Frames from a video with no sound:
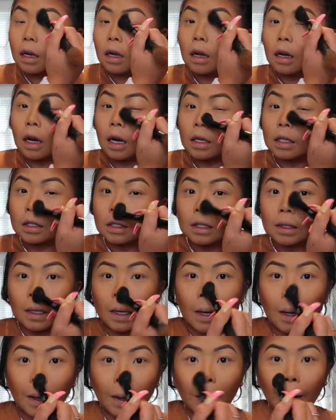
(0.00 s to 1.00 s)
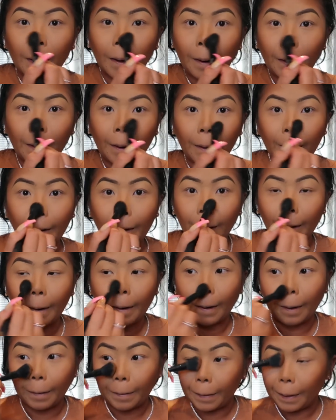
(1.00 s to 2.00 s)
And I just
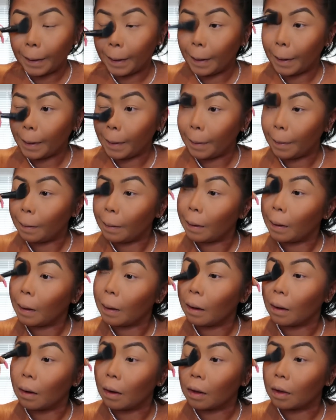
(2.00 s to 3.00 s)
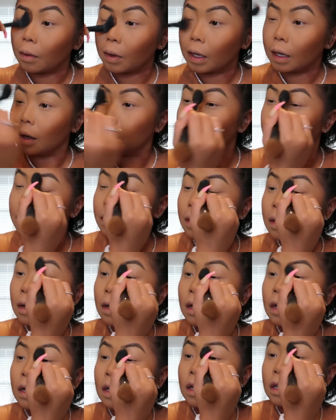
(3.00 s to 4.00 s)
go down all the way up
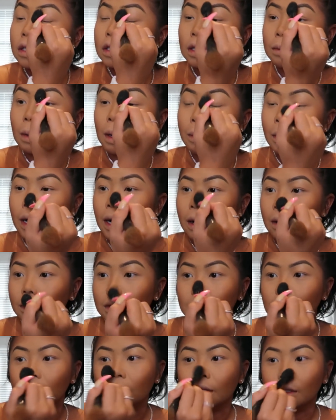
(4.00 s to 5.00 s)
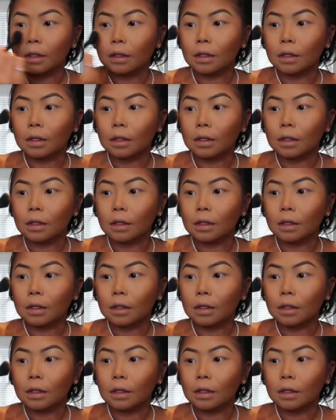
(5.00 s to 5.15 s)
to my brows.